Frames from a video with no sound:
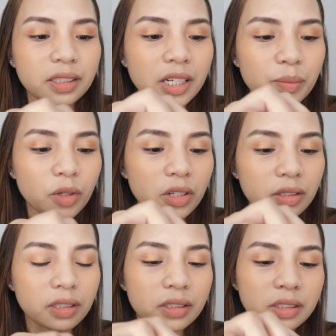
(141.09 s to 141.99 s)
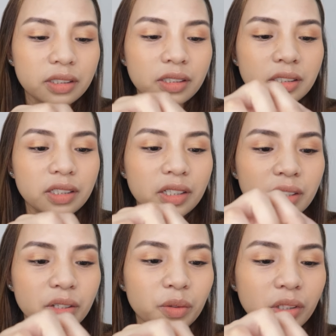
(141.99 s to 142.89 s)
I'm not
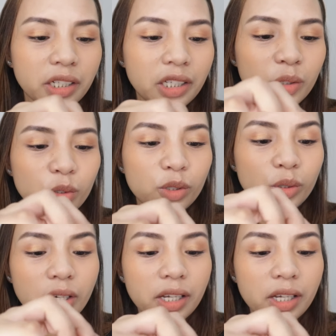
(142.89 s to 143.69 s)
really used to